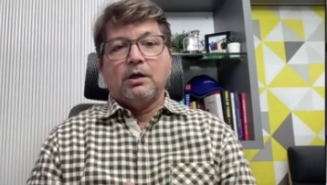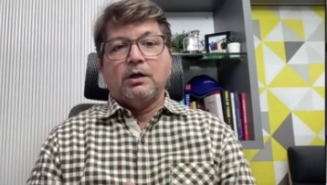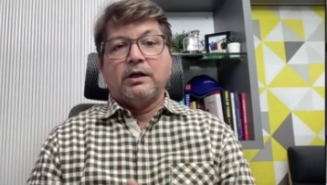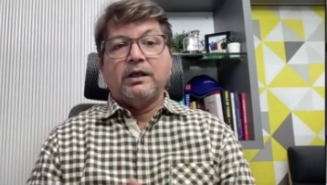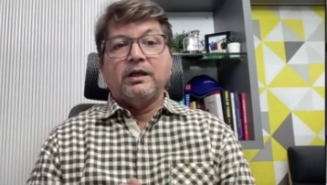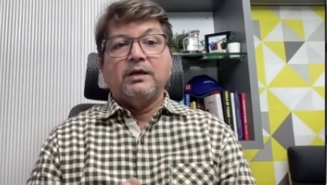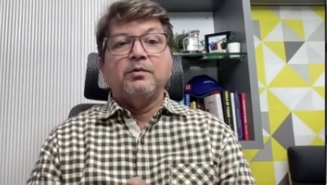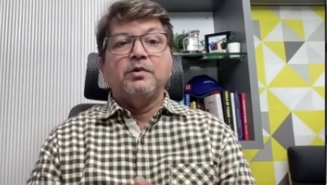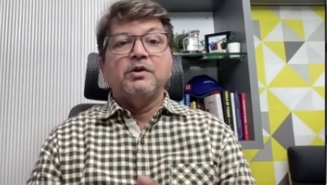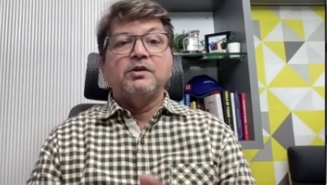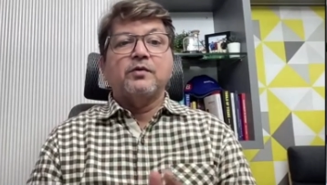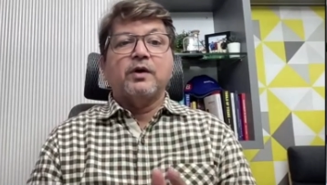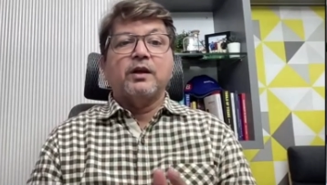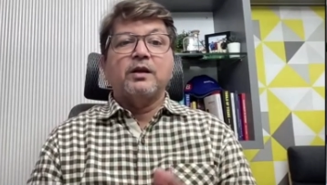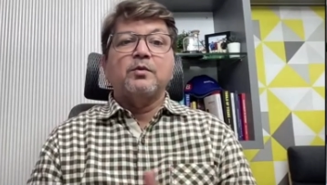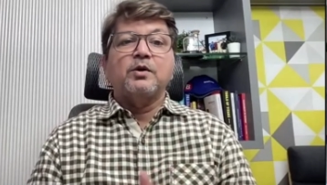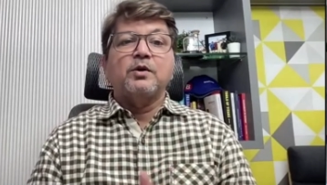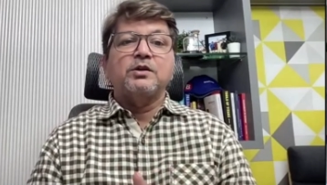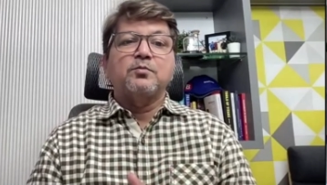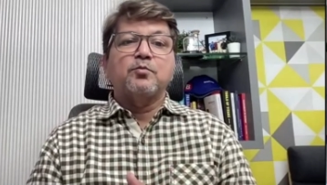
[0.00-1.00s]
team is very
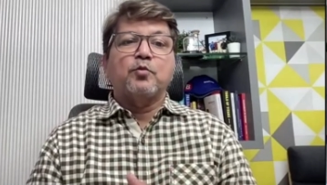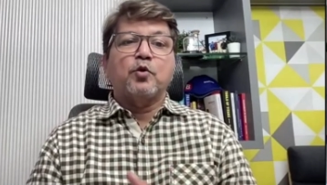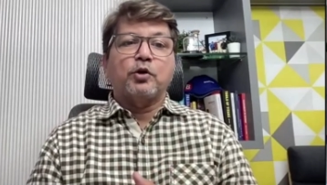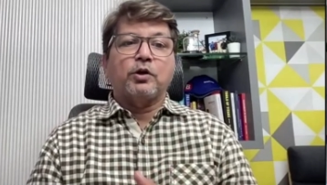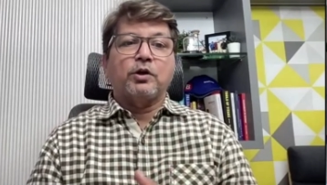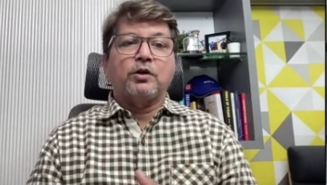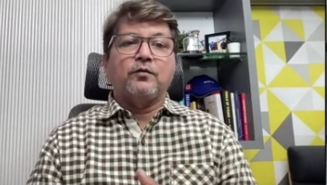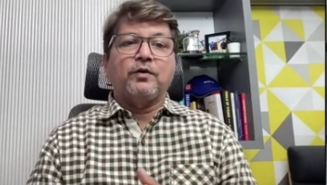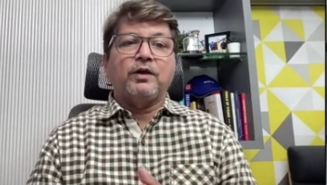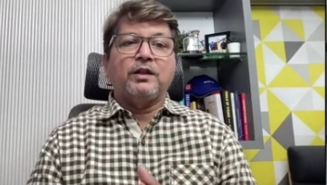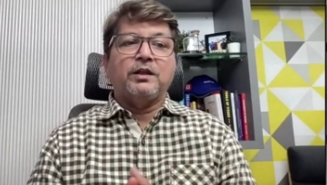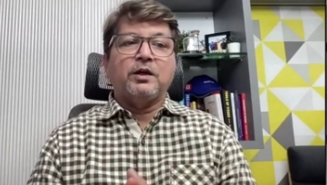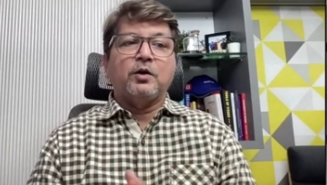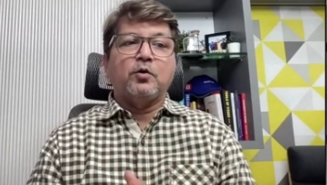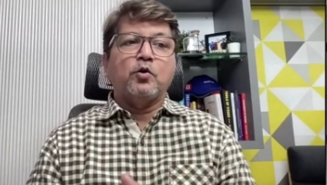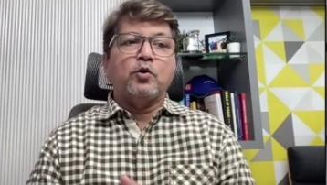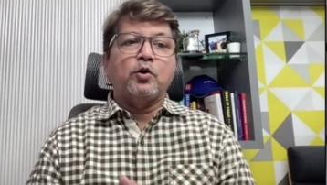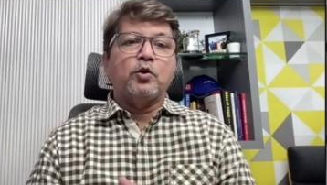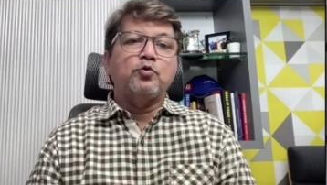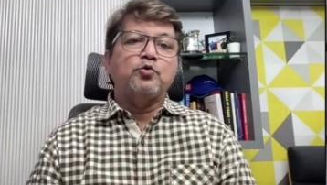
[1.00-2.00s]
much important when they are
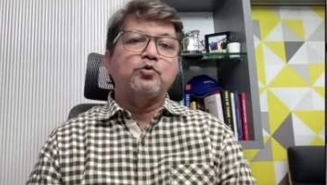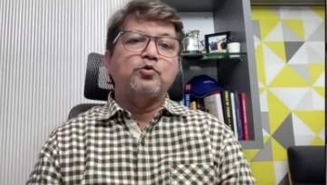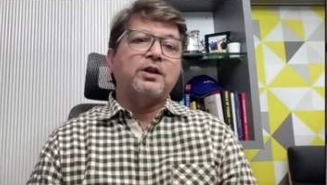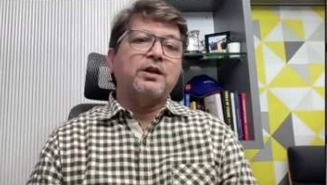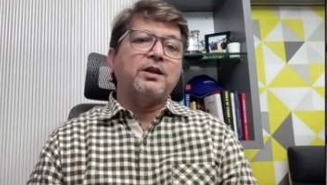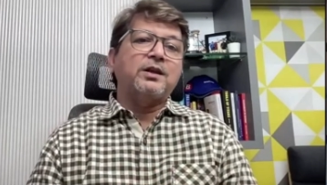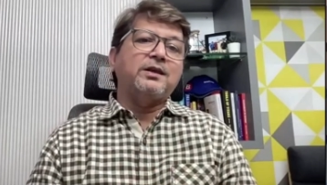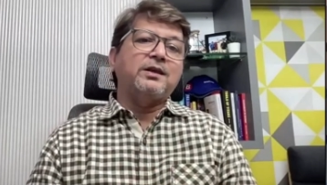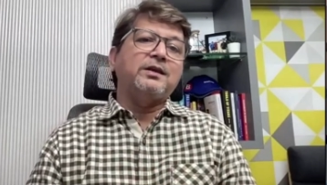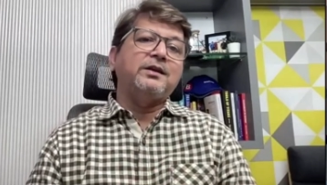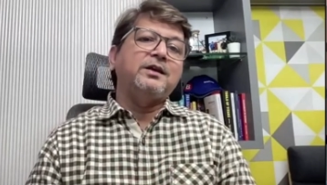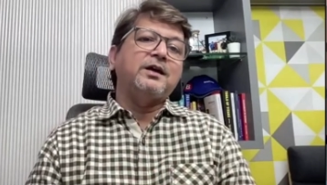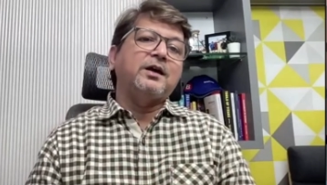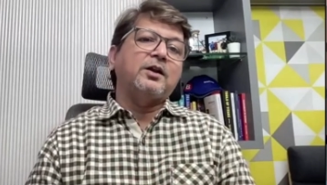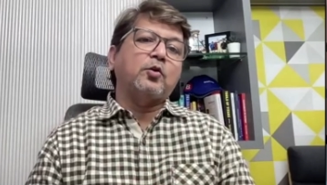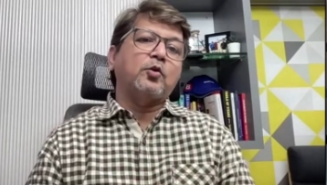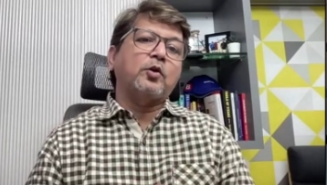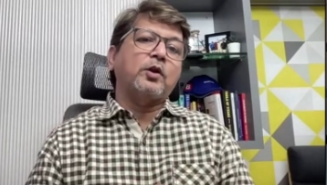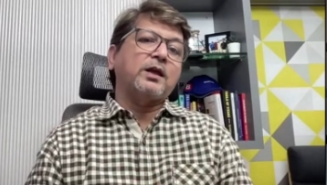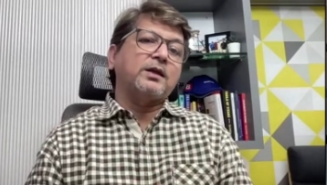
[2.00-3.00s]
going to use an EDR
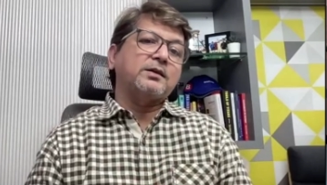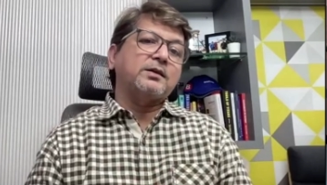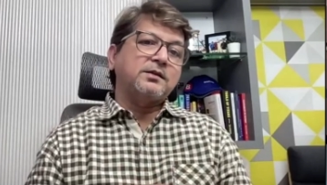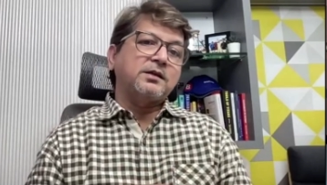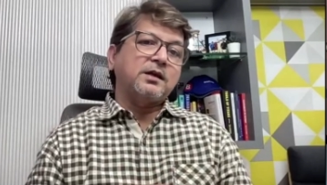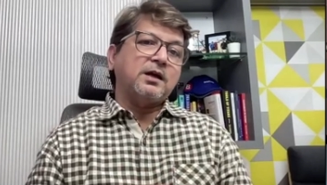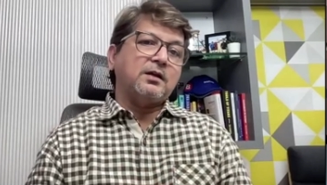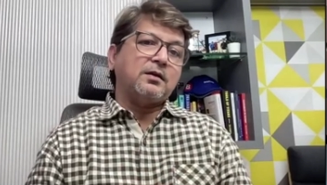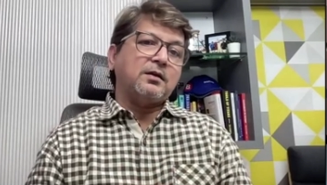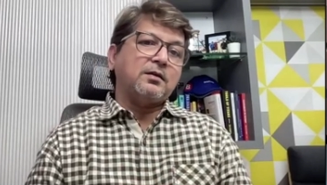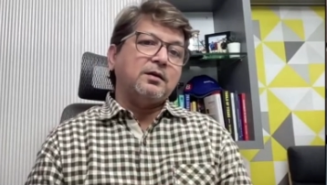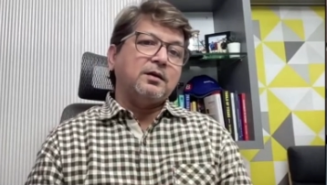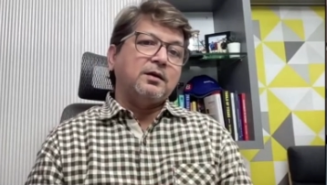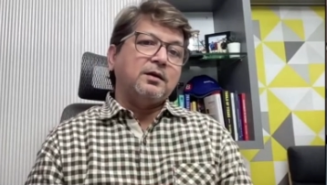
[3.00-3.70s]
or XDR.